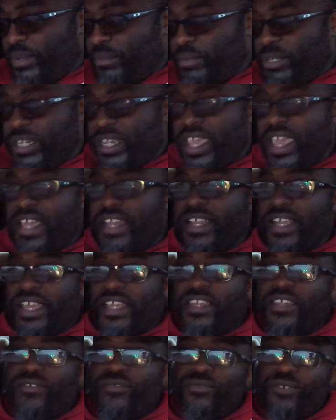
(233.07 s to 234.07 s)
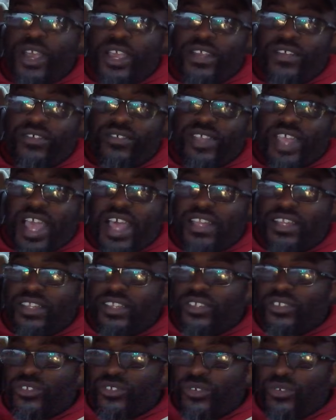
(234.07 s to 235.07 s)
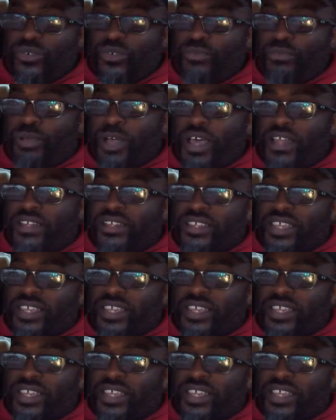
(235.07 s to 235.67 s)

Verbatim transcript: But yeah, the end of Rikers Island soon upon